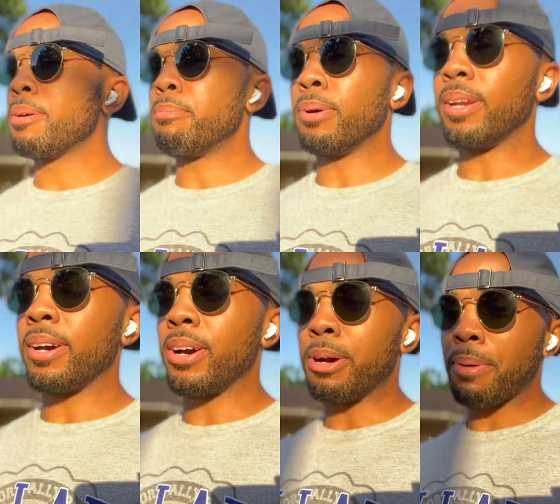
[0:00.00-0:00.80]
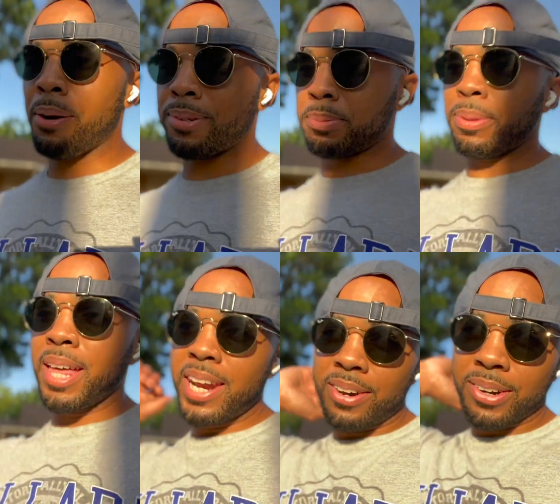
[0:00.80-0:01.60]
But I was
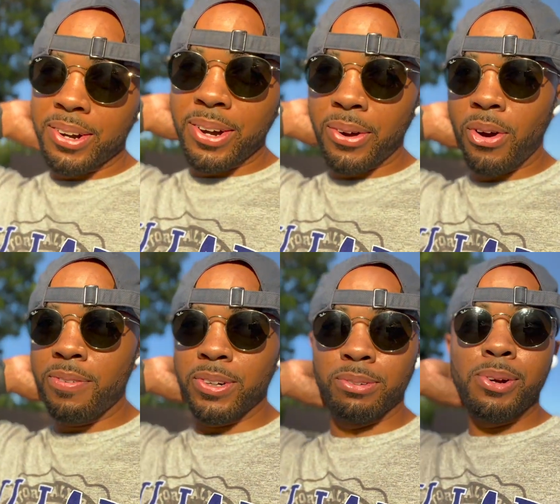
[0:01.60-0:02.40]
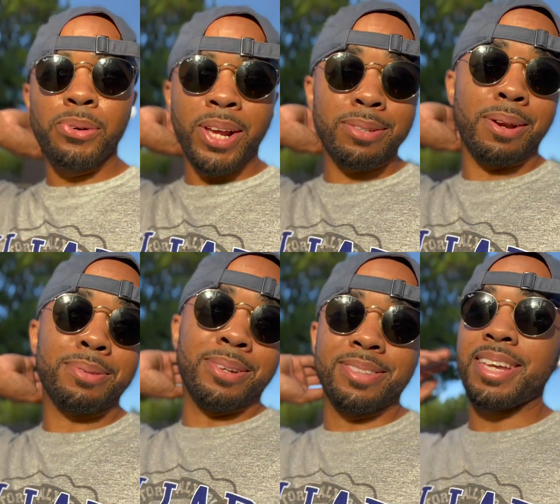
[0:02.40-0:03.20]
planning on going over the road. That's what I was
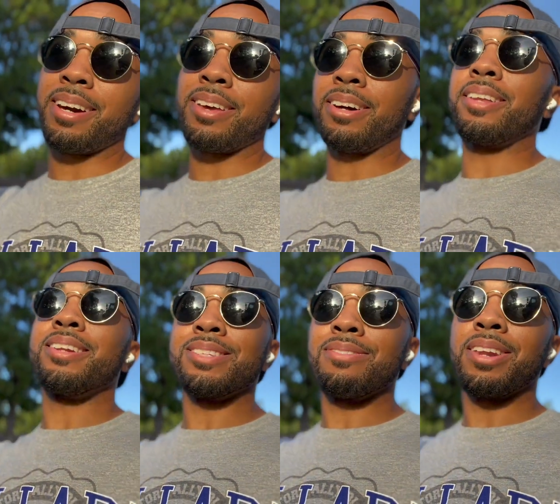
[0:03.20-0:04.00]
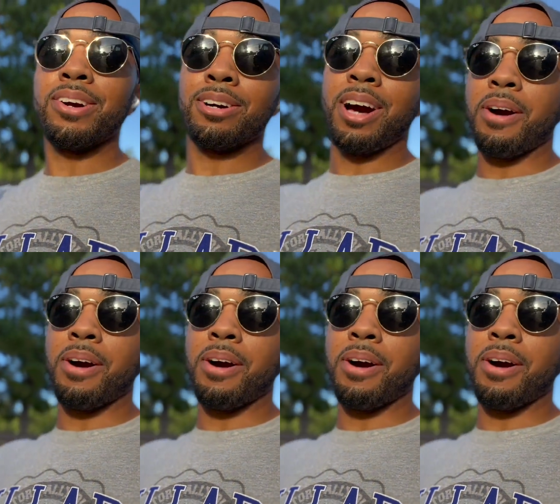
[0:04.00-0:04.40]
gonna tell y'all in this video. I